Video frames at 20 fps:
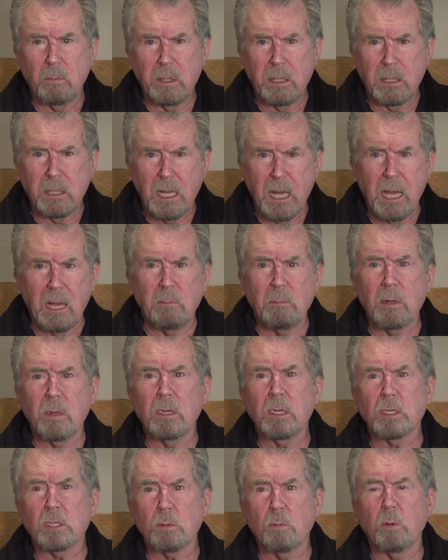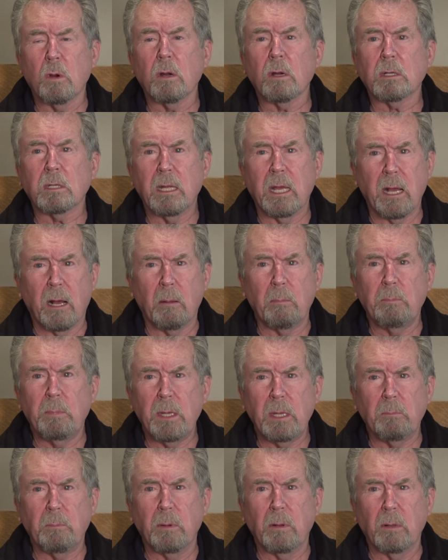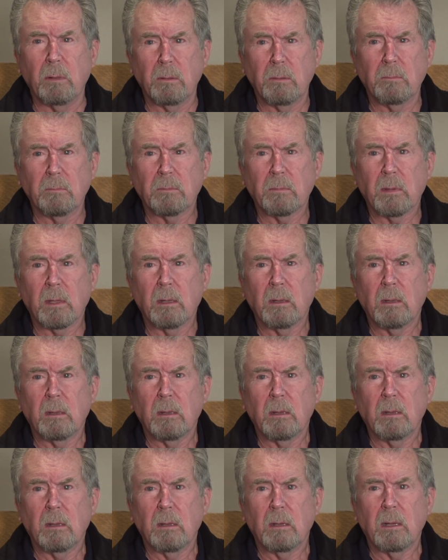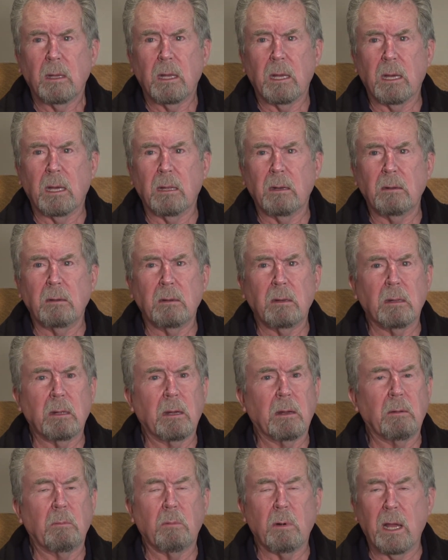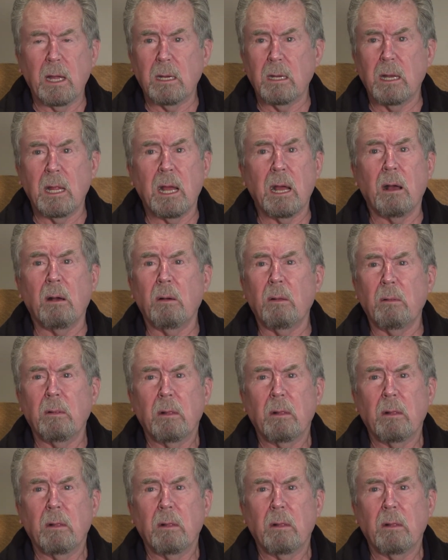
came to this work to help people, and right now